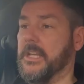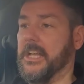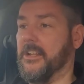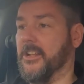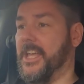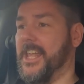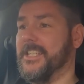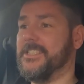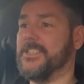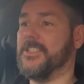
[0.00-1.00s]
Let
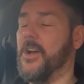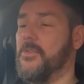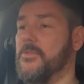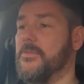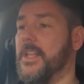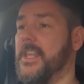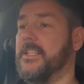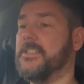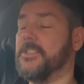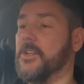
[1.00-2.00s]
it snow, let
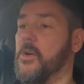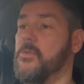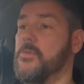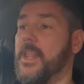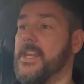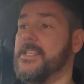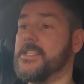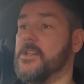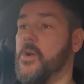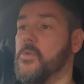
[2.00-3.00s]
it snow, let it
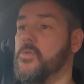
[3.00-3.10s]
snow.